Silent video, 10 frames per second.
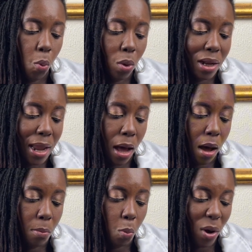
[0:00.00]

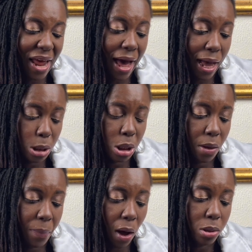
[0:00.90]
When I asked
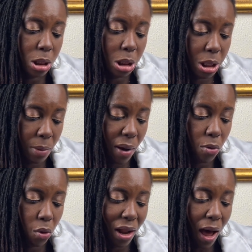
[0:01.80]
about the
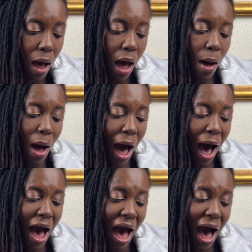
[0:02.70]
Dermaroller,
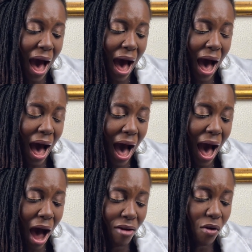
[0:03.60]
I
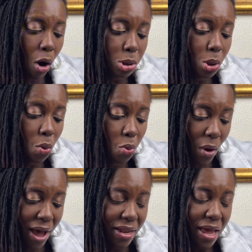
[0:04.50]
have also
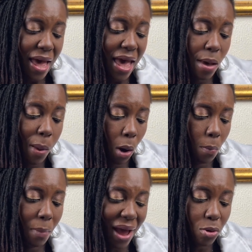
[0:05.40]
read about
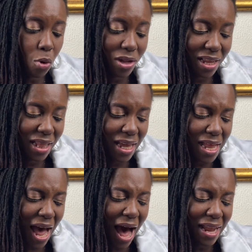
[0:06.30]

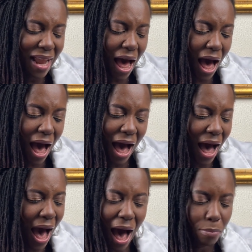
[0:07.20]
microneedling and
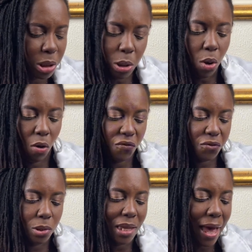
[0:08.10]
I'm still
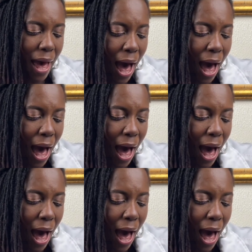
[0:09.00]
confused.